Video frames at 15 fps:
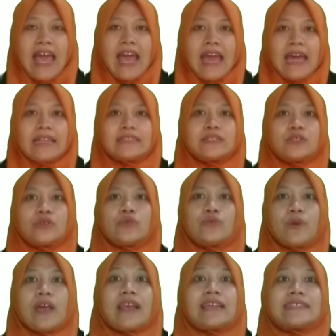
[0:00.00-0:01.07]
and
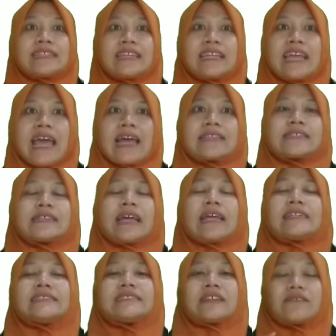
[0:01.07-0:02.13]
two-way listening as
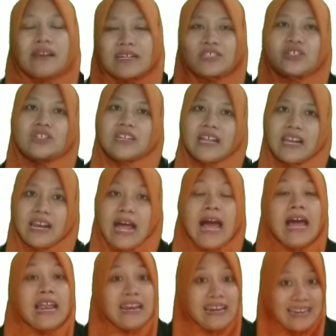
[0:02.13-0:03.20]
interactional
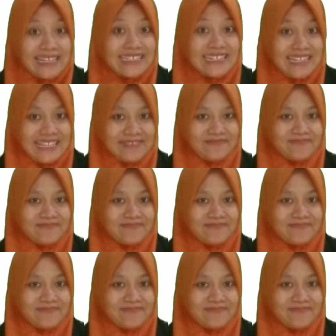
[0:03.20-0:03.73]
listening.